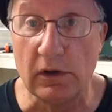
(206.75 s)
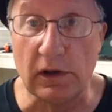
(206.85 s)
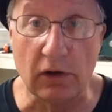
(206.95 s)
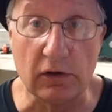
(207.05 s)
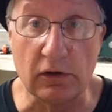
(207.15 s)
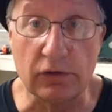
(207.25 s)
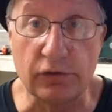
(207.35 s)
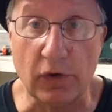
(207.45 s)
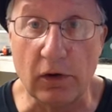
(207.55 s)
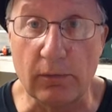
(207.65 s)
Carry a little
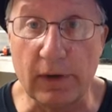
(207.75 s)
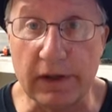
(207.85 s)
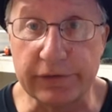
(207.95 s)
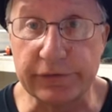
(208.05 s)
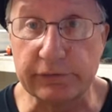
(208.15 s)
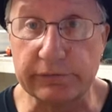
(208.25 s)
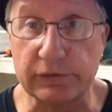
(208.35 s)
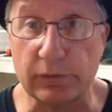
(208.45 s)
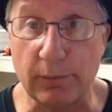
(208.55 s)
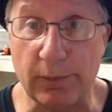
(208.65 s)
trail mix and
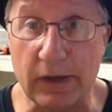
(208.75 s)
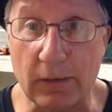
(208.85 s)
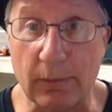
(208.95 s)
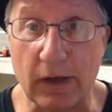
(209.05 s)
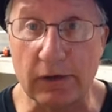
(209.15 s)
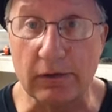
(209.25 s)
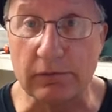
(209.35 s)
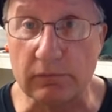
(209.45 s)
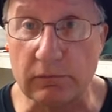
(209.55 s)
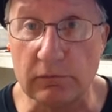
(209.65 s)
some peanut butter,
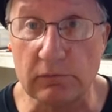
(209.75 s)
and